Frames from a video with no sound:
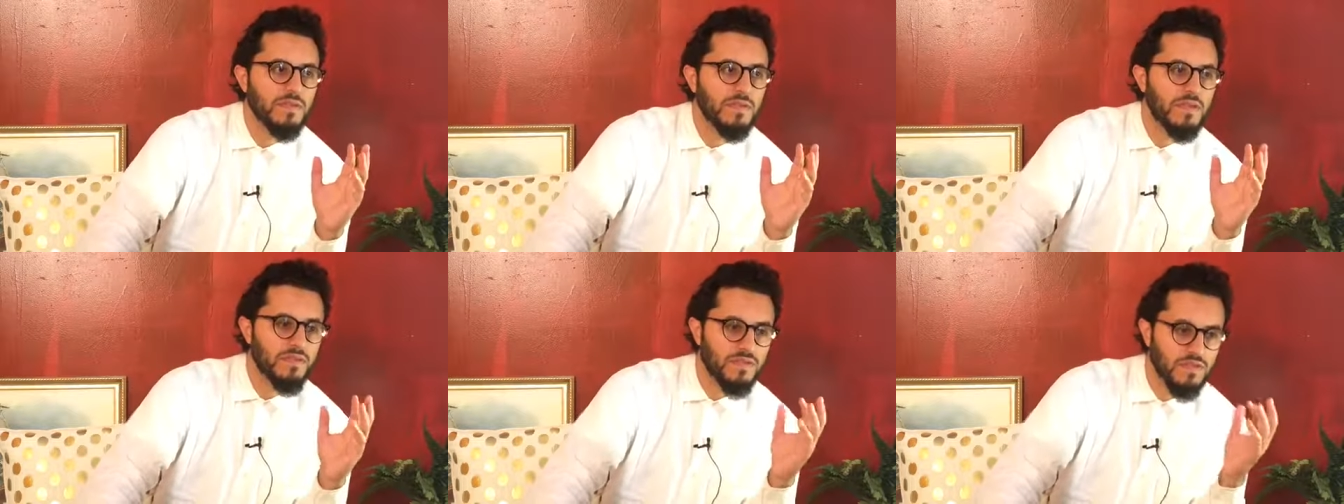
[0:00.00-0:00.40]

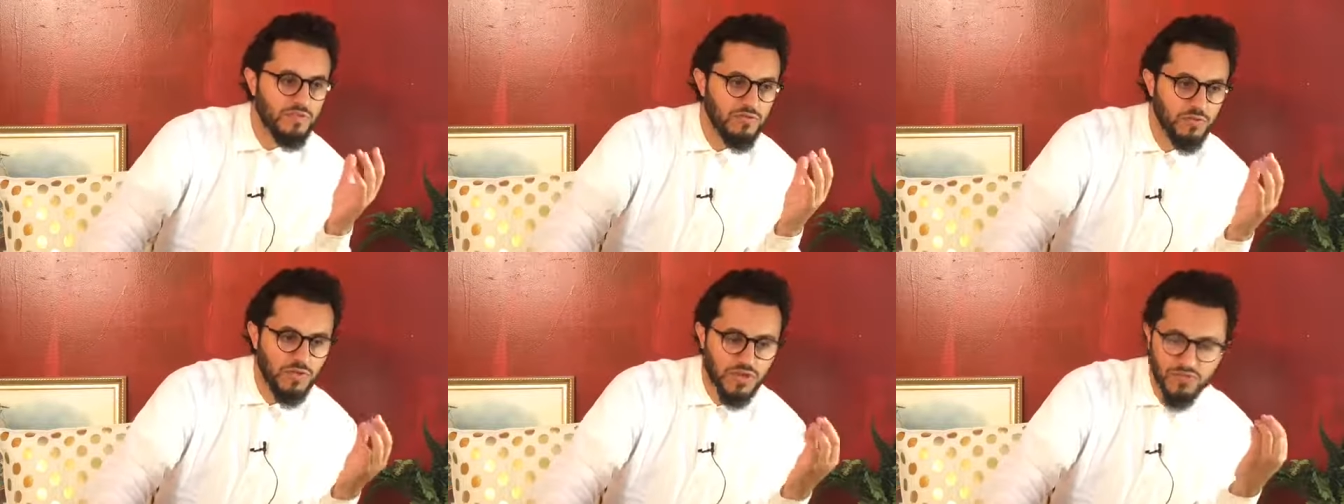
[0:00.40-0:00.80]
It's a
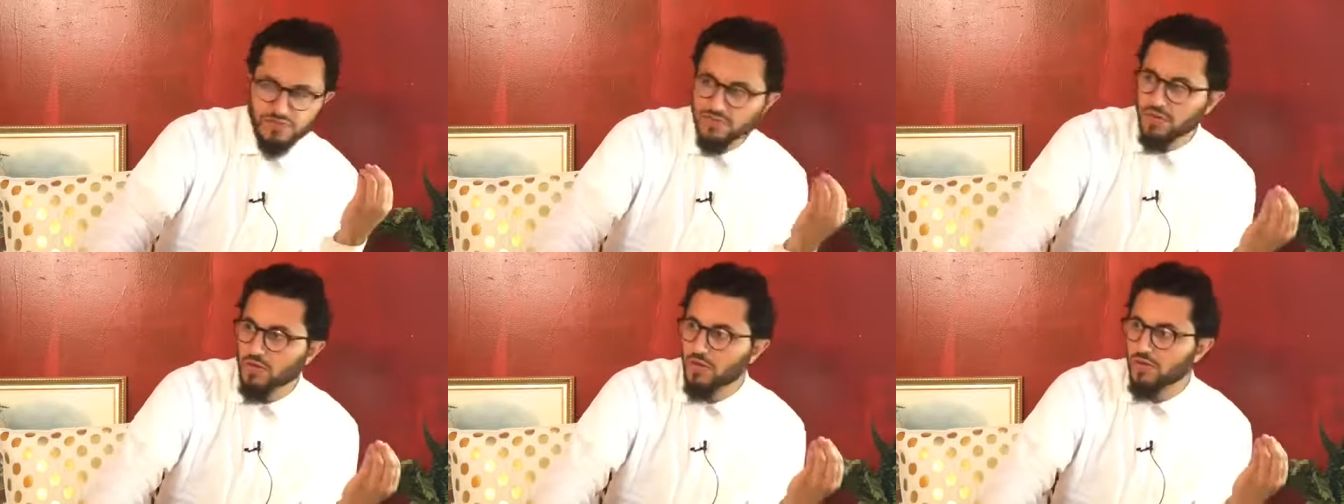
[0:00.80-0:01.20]
joy of
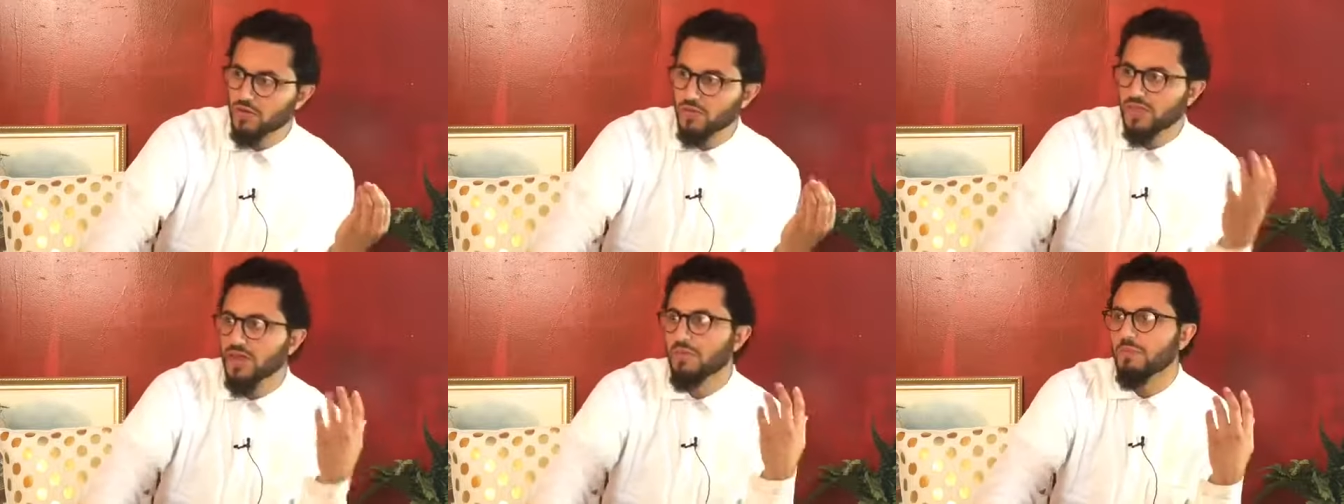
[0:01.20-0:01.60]
soul
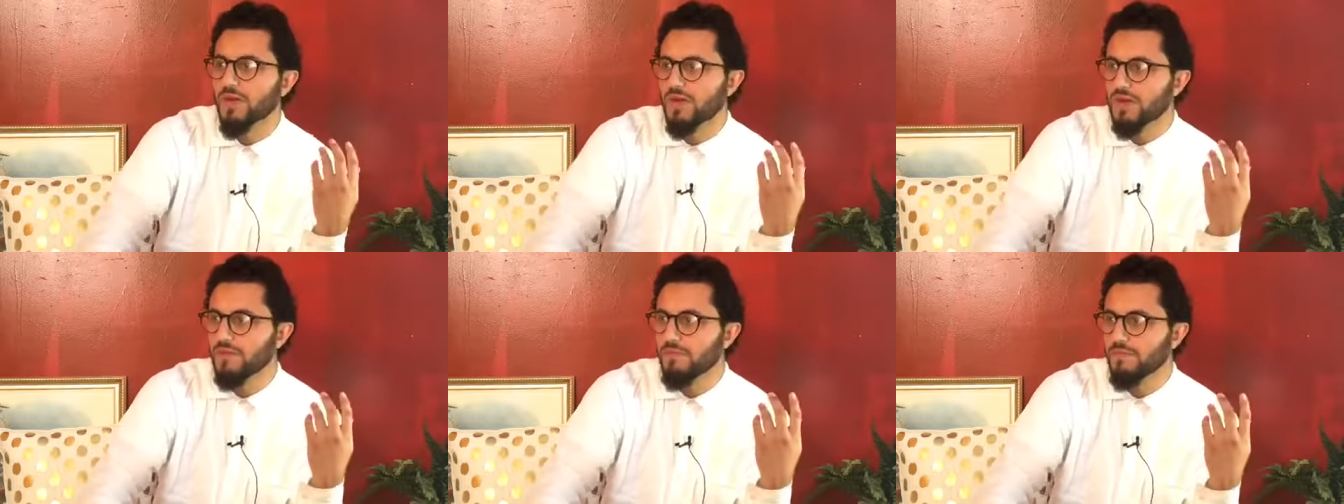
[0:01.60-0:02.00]
without
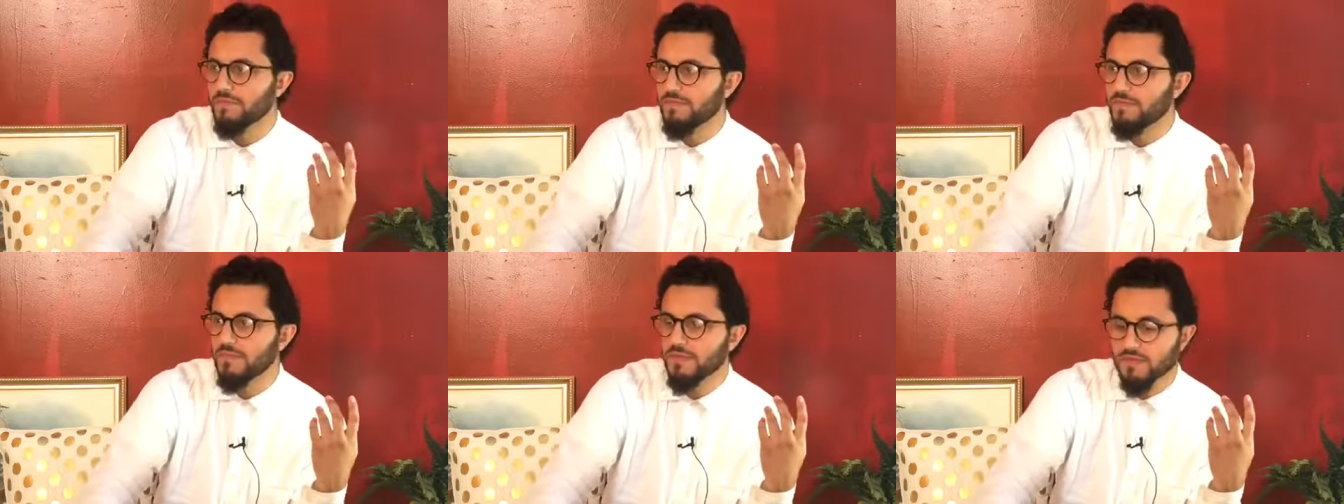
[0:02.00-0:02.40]
body.
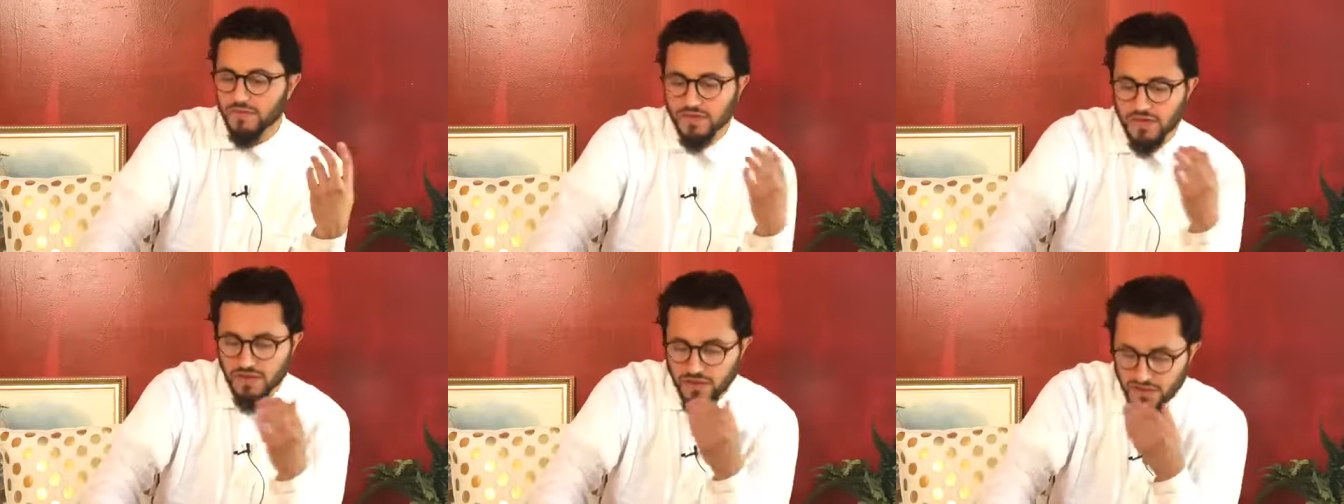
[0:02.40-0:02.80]

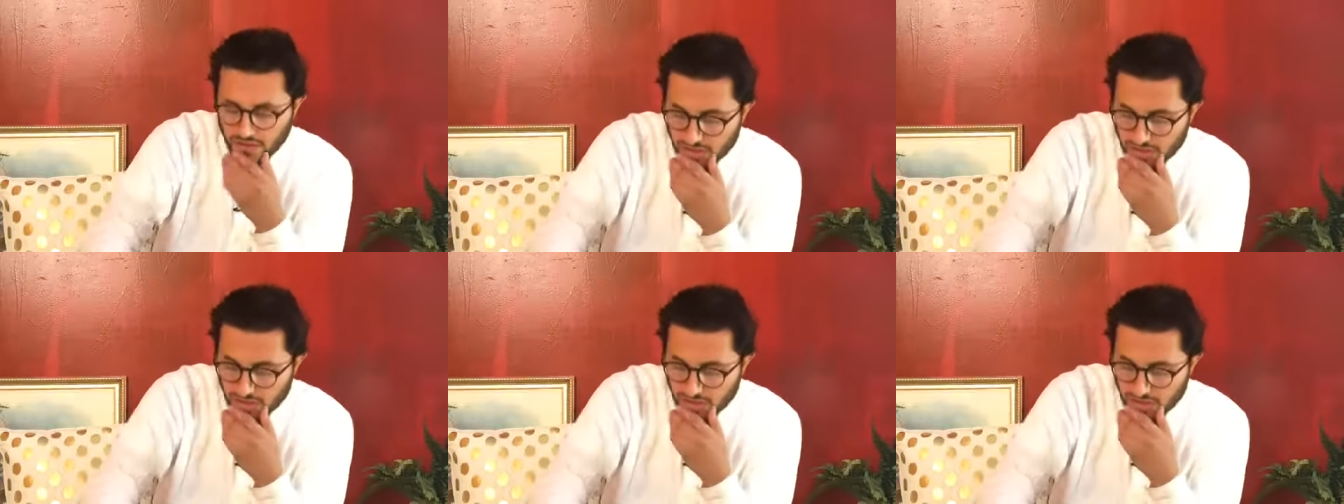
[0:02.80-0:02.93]
Okay?